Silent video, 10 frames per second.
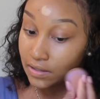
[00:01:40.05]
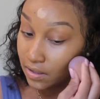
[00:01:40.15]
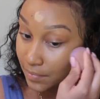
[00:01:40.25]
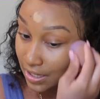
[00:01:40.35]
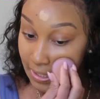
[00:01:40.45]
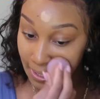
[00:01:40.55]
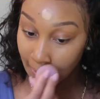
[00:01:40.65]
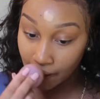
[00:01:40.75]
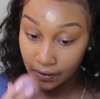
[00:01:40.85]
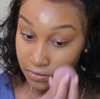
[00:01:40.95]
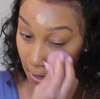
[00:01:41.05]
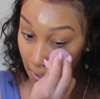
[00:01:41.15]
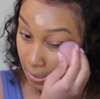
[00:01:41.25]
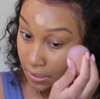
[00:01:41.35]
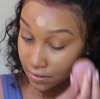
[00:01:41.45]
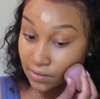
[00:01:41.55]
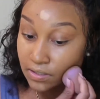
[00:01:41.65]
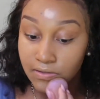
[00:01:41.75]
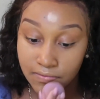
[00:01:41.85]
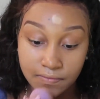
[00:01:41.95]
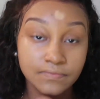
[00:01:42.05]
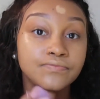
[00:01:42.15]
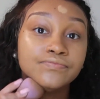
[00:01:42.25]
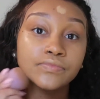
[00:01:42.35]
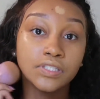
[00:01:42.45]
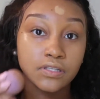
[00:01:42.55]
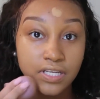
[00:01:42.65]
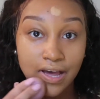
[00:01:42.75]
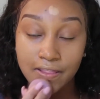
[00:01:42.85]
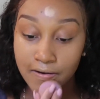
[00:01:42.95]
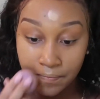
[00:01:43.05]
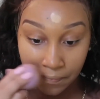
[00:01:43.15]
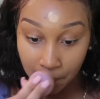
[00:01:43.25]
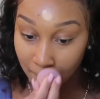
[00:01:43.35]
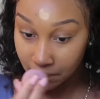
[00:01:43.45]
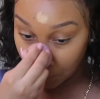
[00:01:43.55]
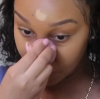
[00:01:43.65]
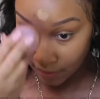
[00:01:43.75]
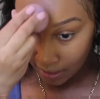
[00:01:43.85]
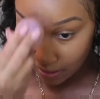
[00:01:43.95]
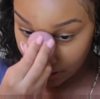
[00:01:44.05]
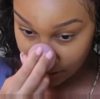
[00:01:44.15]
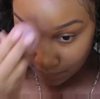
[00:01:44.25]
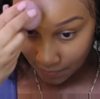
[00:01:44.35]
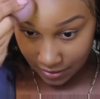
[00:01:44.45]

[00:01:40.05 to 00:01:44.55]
the second one is nice and light and brightens everything up,